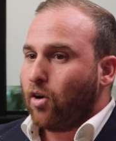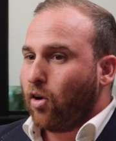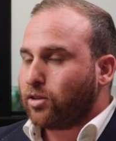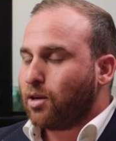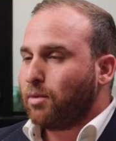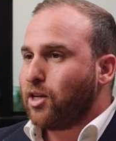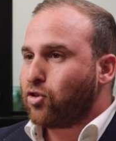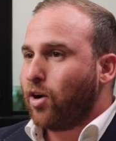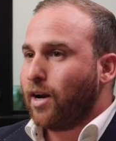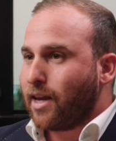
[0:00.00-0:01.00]
ultimately
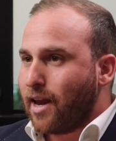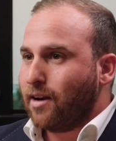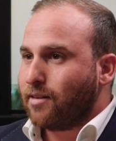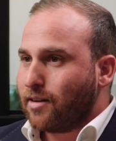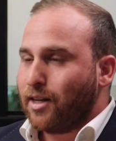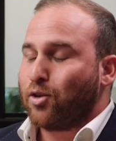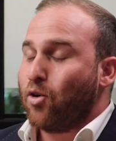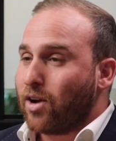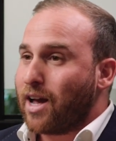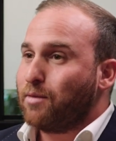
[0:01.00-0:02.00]
trying again, it
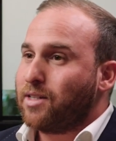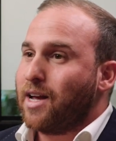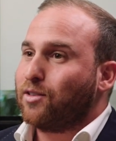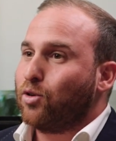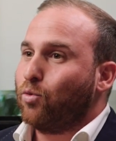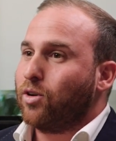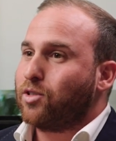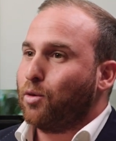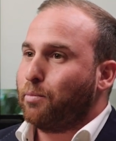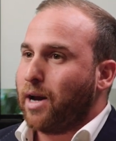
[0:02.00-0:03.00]
all comes down to
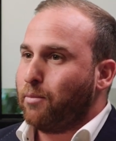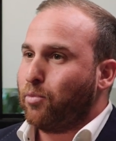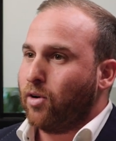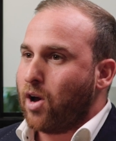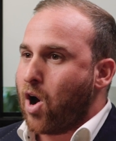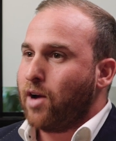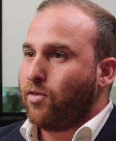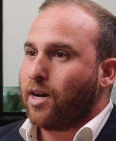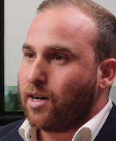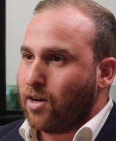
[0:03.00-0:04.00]
what's your pain point? I
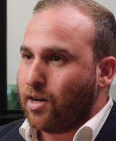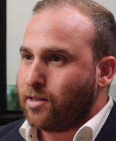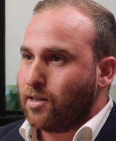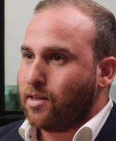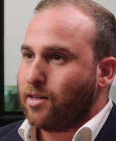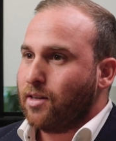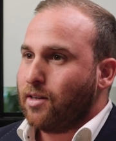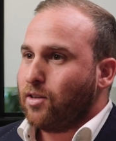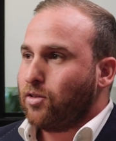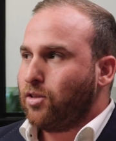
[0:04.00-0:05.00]
recognize it.
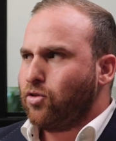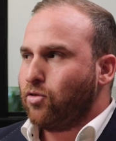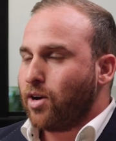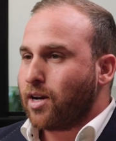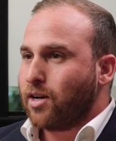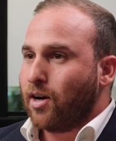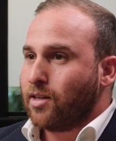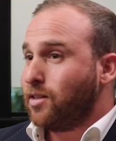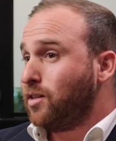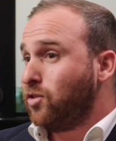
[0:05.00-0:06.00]
Did you
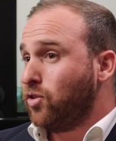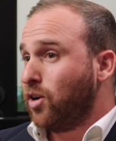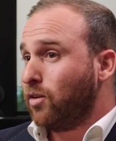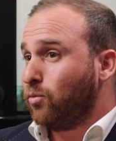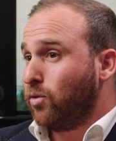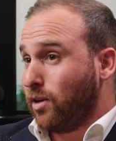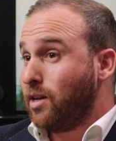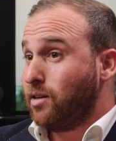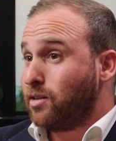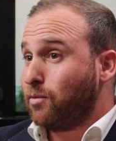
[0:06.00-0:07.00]
recognize it? Did you not? Well,
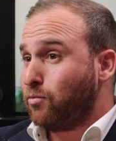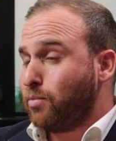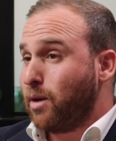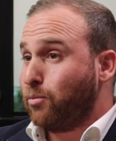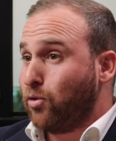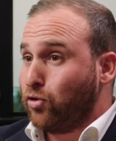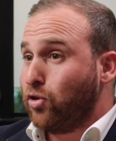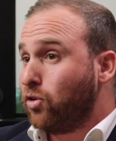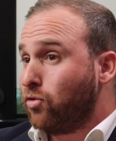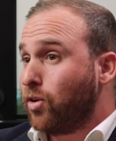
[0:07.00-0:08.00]
here's a pain point. Do
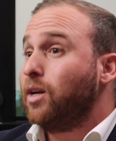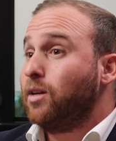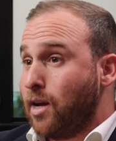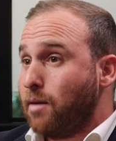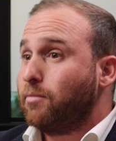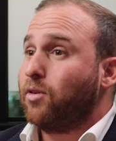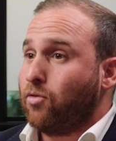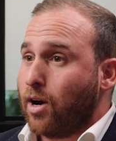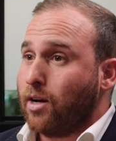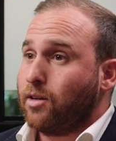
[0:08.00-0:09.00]
you agree? Yep.
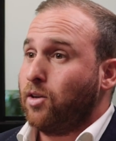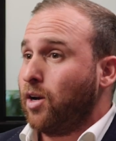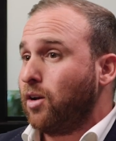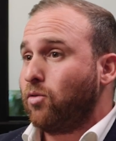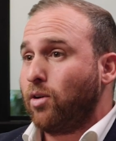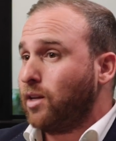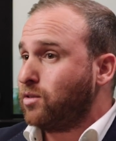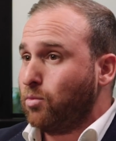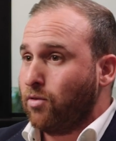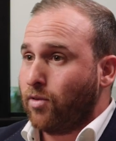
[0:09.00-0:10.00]
Right. You don't agree.
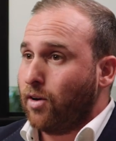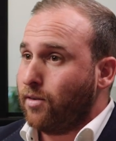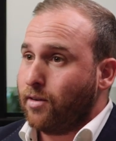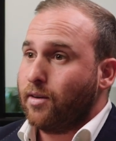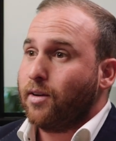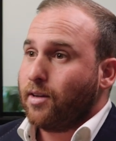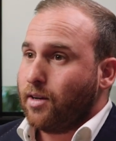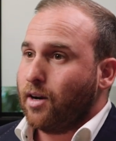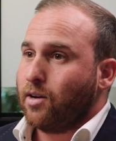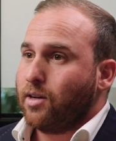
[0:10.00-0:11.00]
Let's move on.
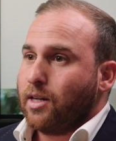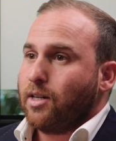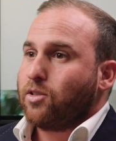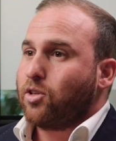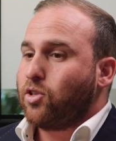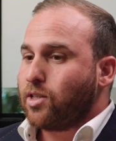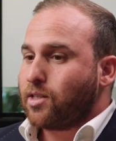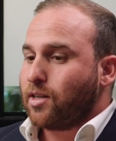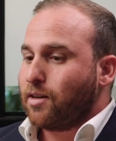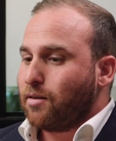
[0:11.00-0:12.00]
So love
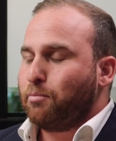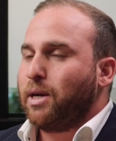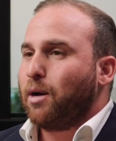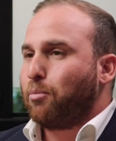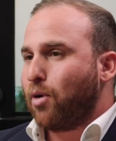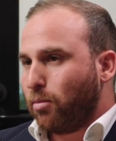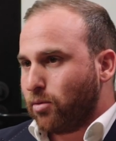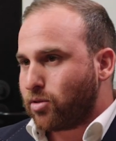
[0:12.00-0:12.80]
just being a problem